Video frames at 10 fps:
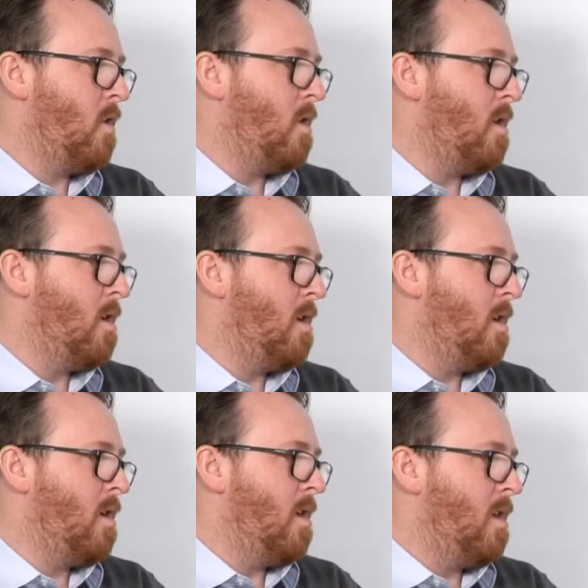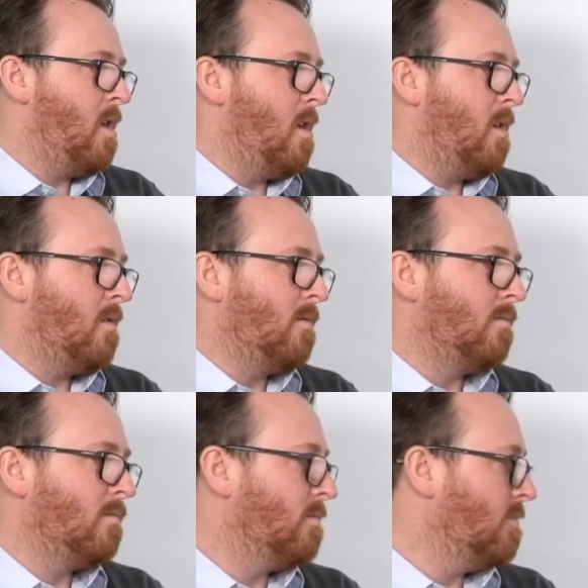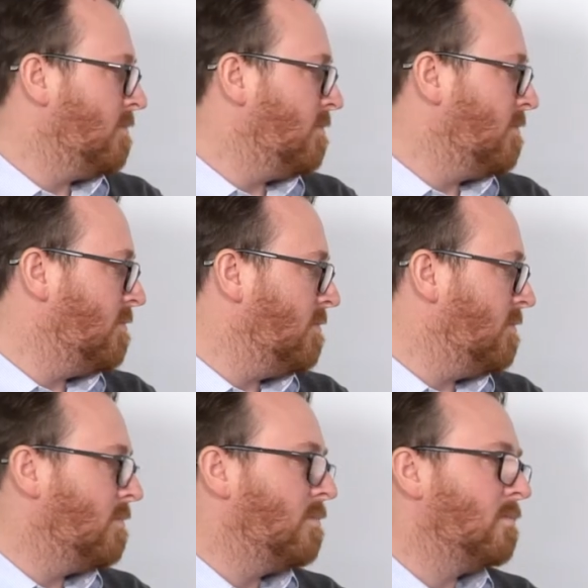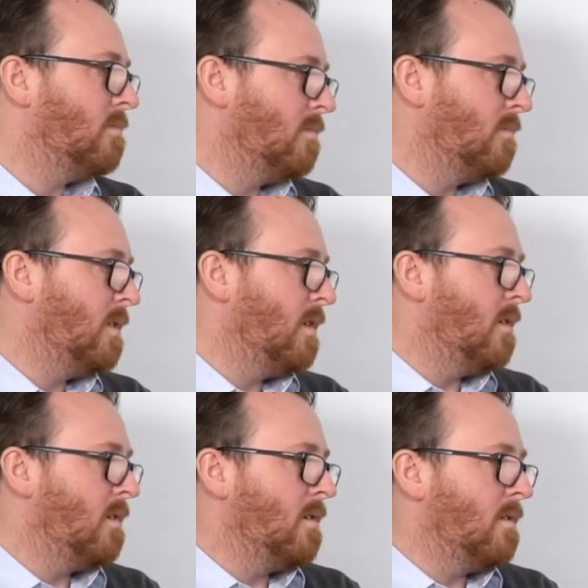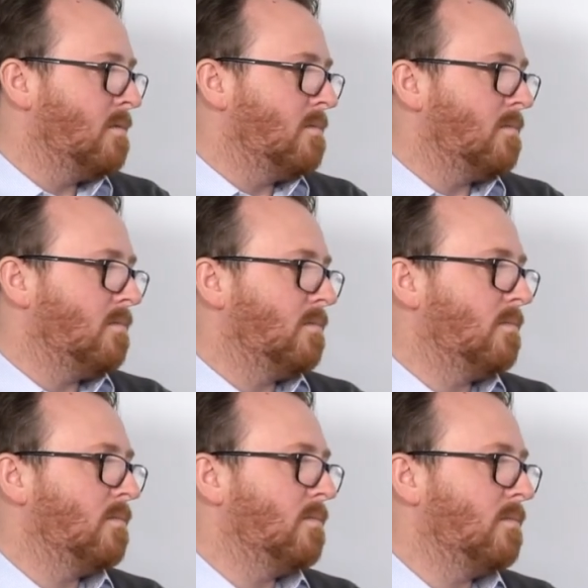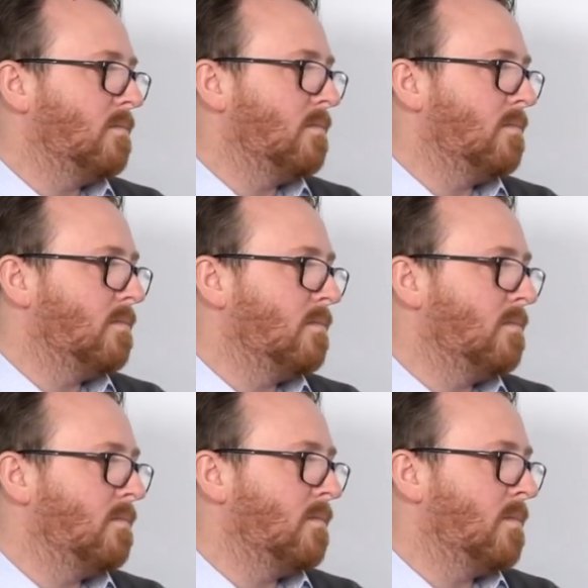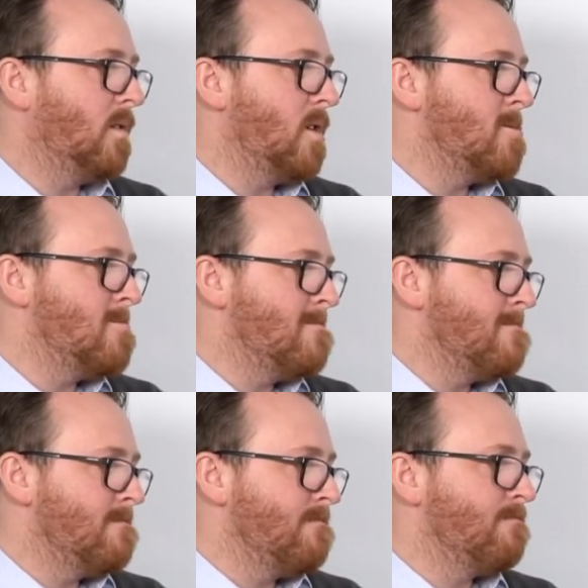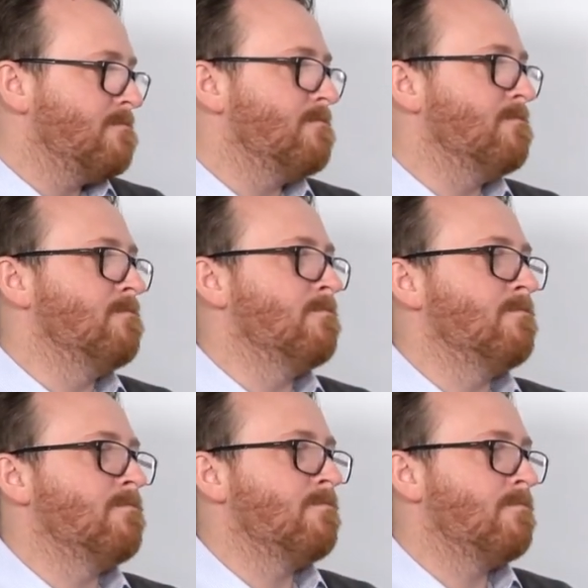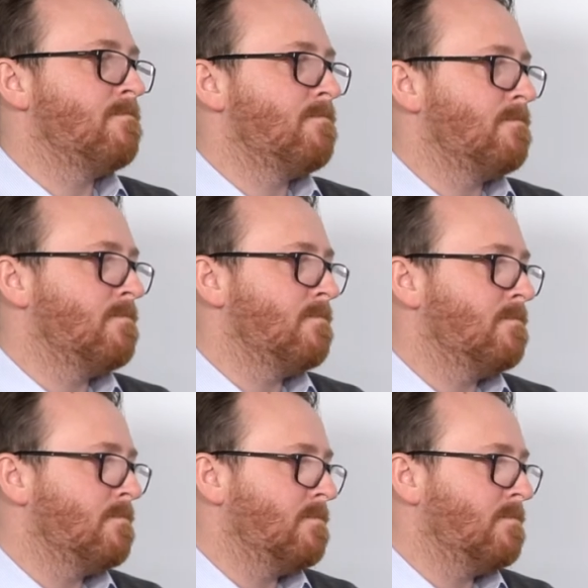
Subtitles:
[no speech]